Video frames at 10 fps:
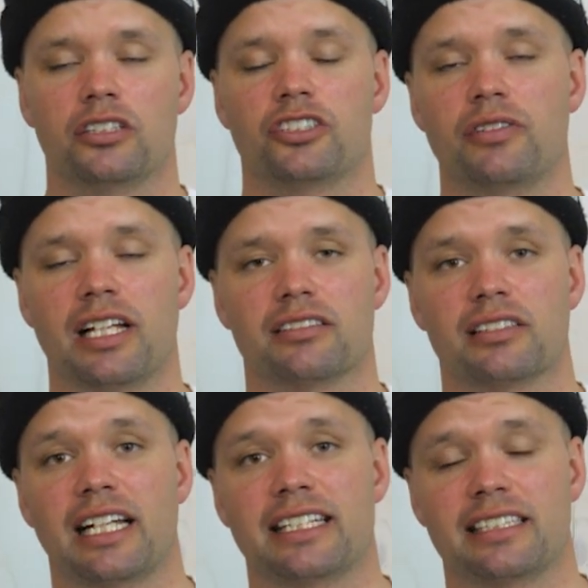
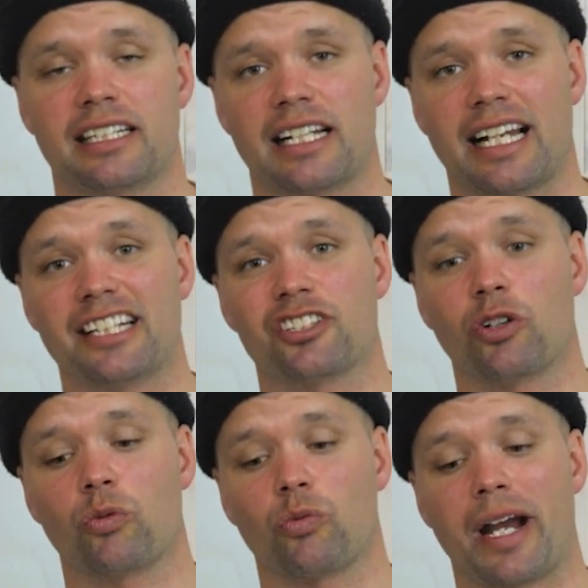2019
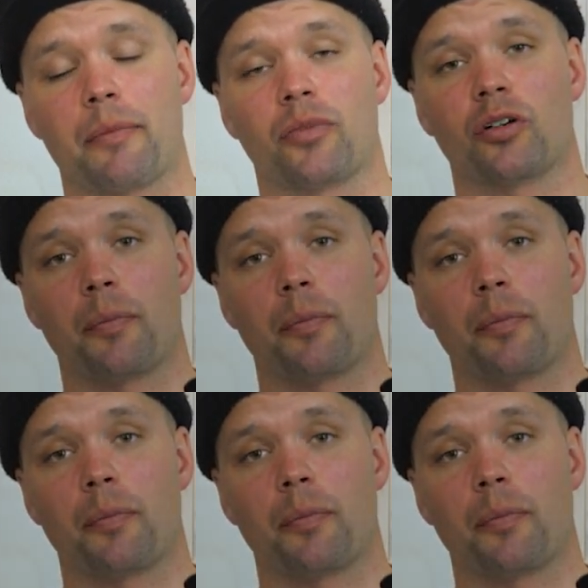Nitro Rambler